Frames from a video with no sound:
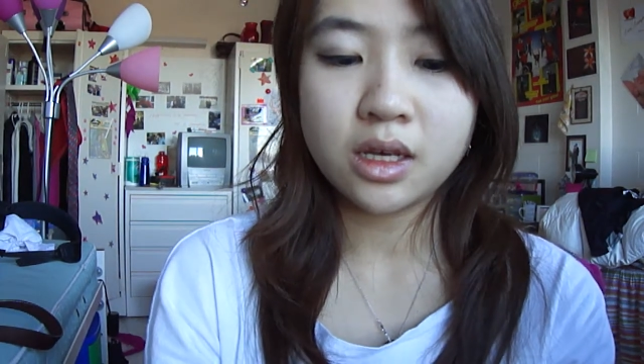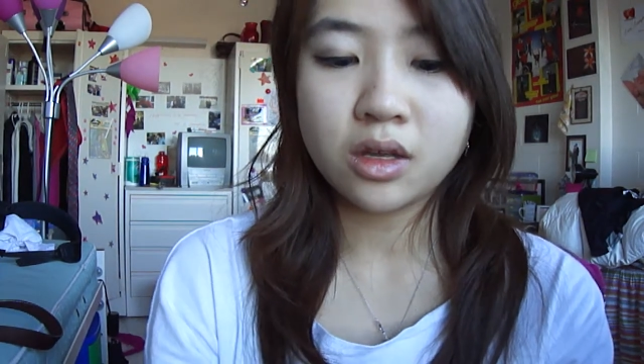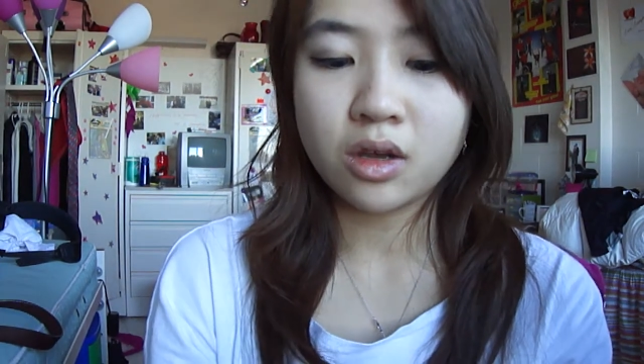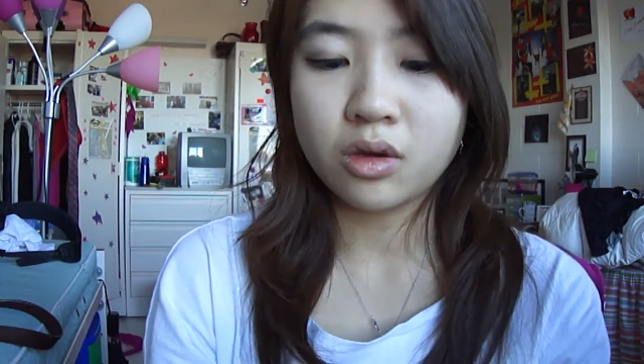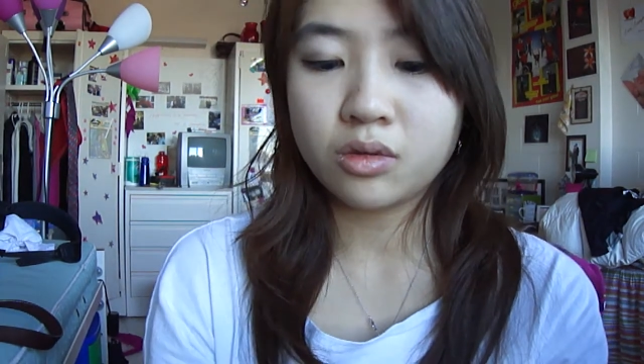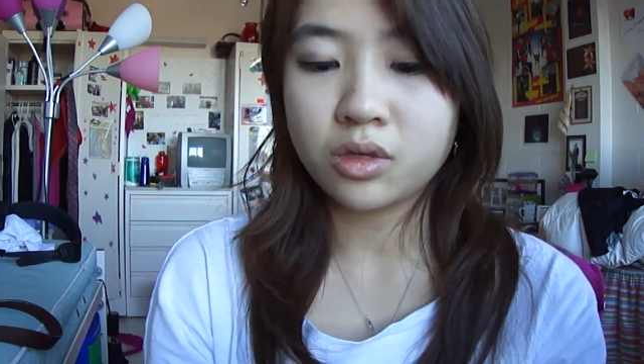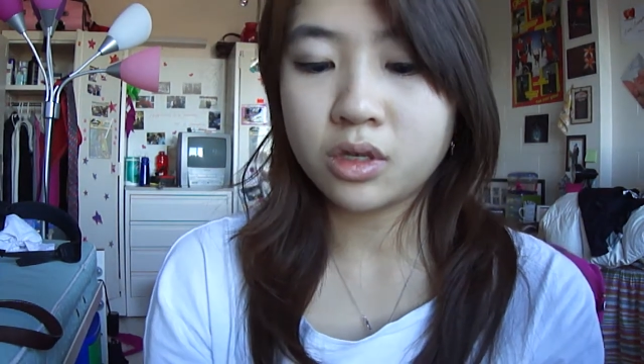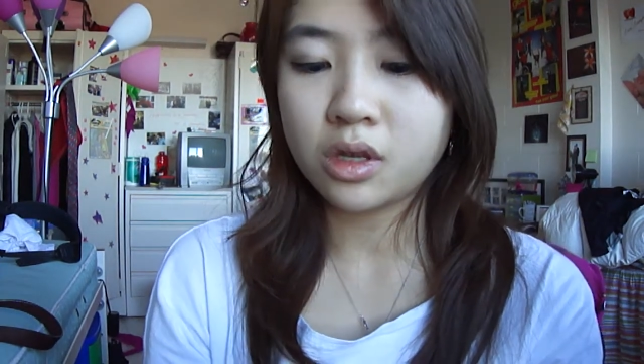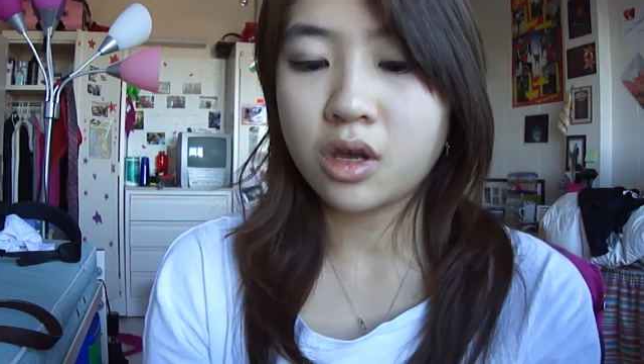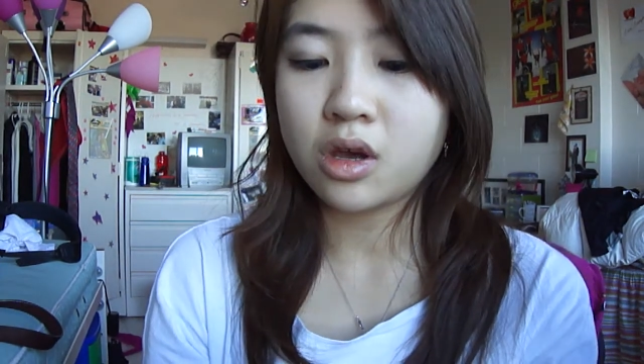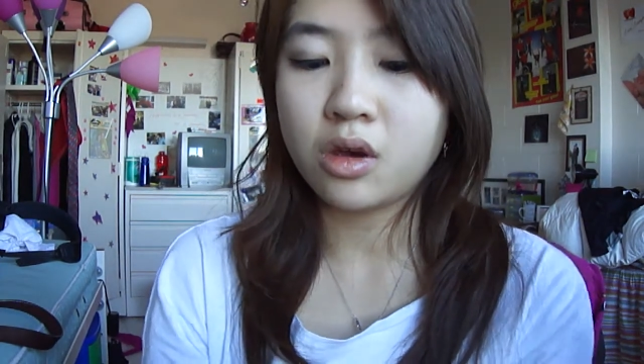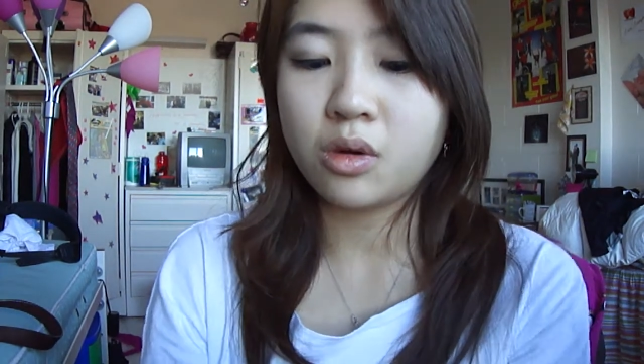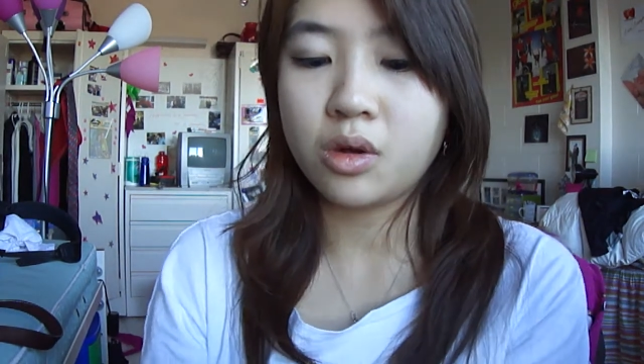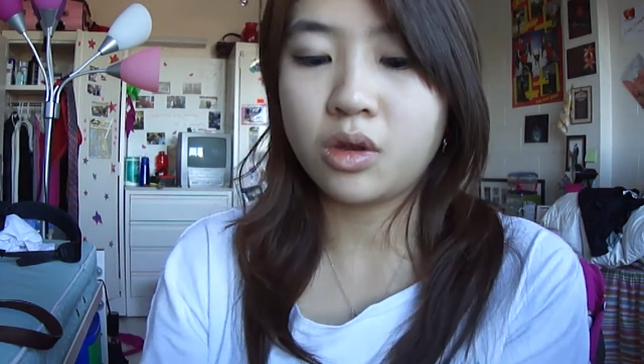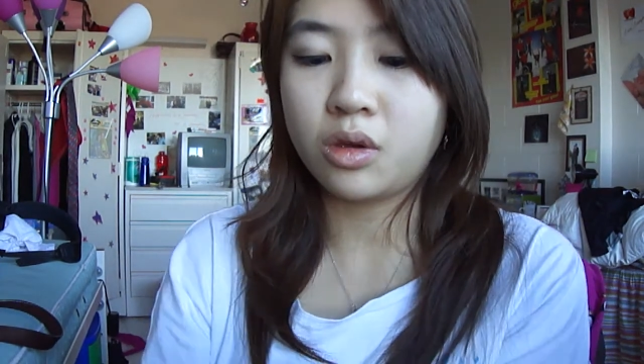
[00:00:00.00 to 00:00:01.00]
and go
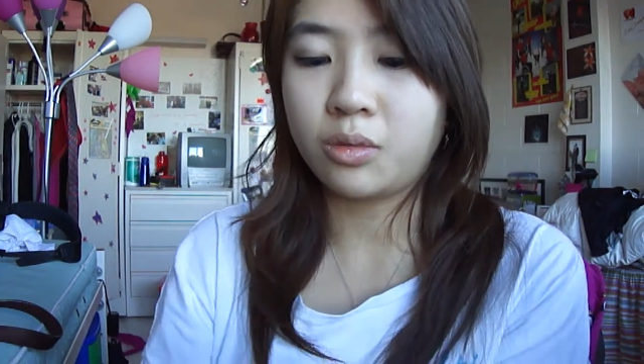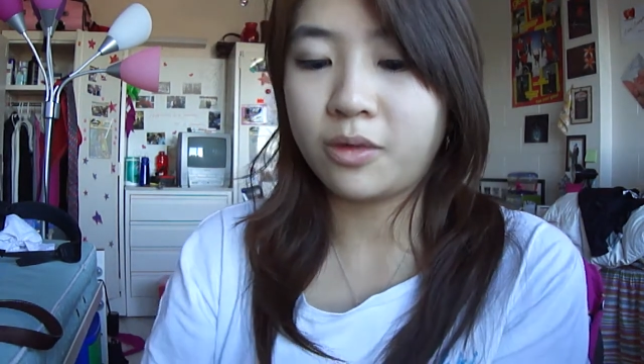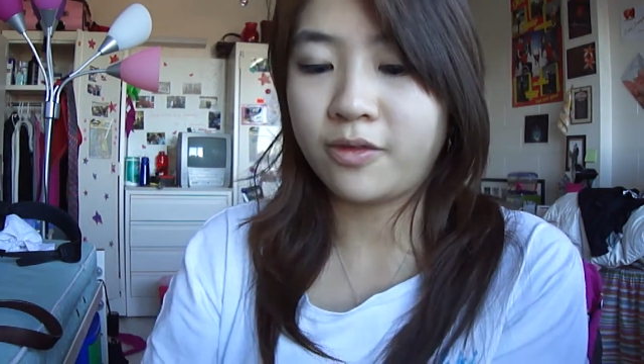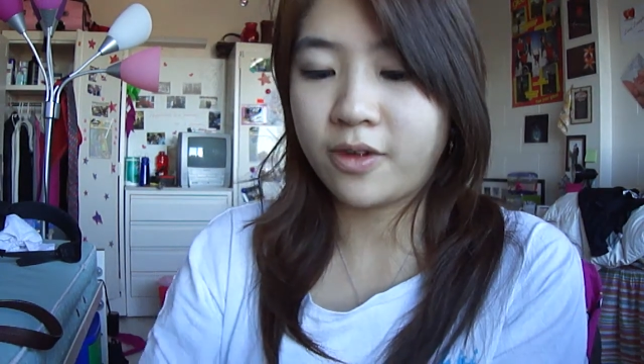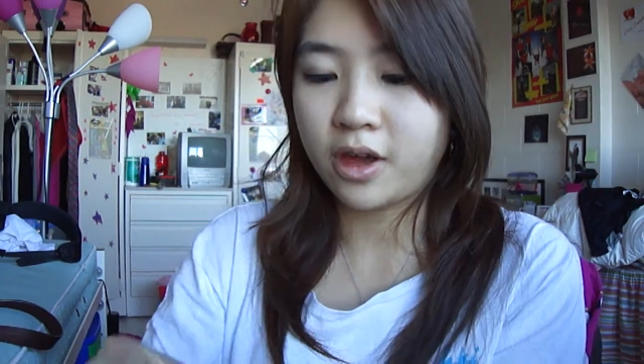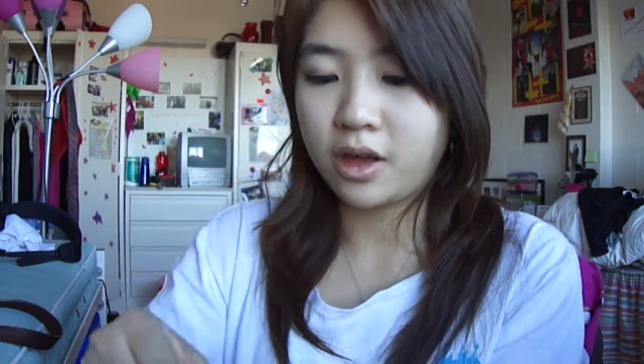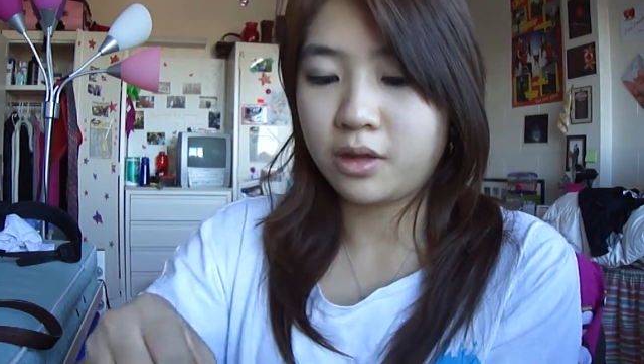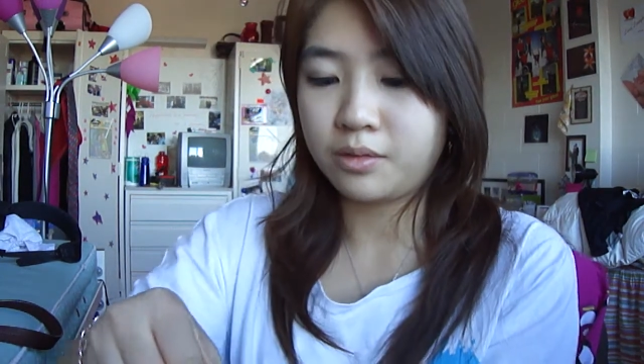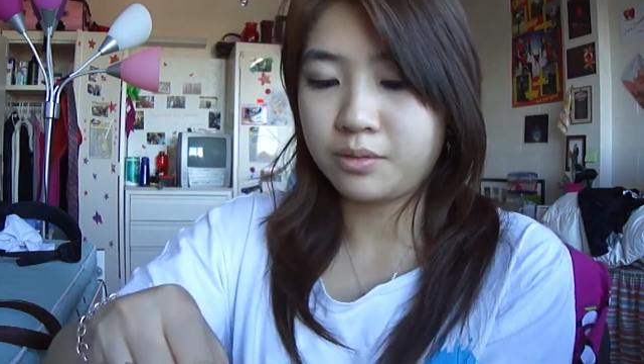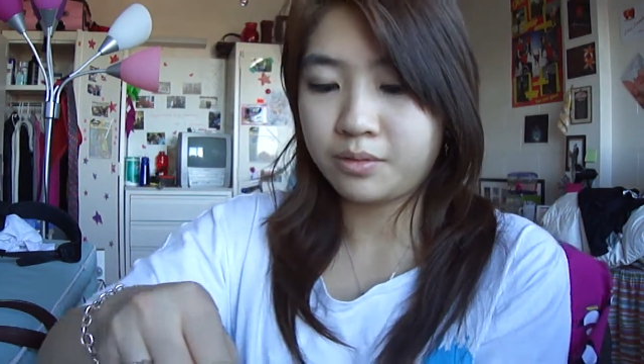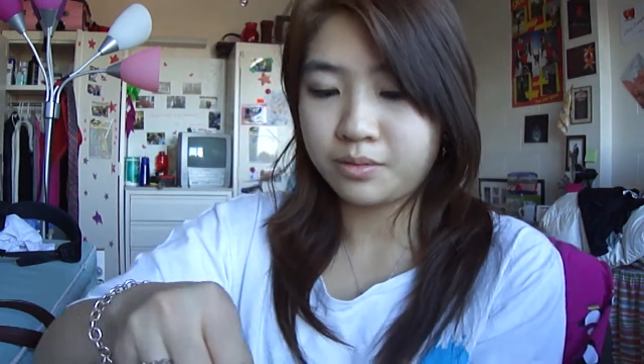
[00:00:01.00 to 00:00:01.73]
slow and you'll be fine.